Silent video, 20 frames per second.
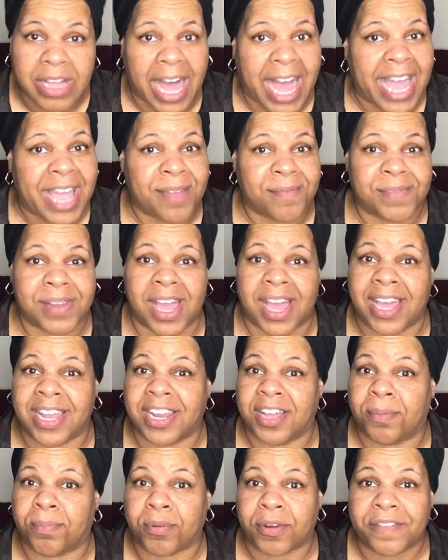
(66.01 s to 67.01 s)
I am not
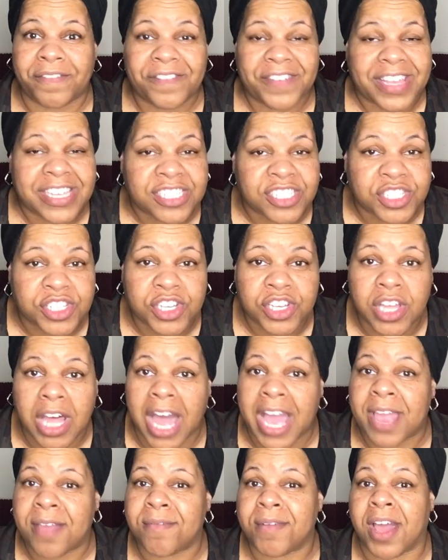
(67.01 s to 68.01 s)
a professional.
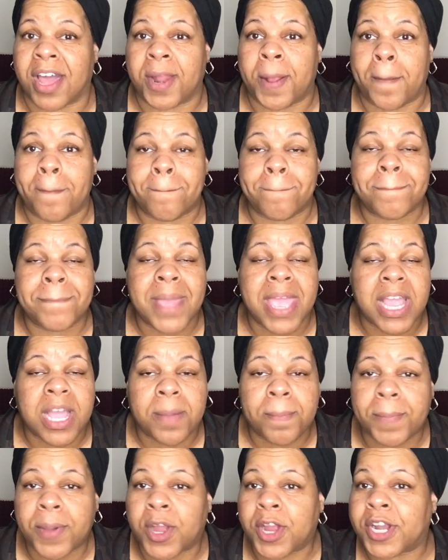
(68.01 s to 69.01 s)
I am not a
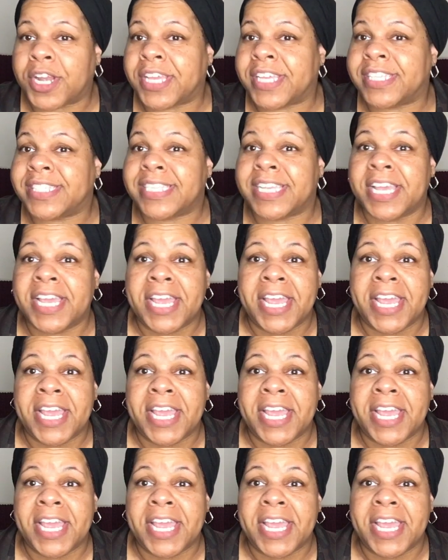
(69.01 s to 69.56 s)
makeup artist.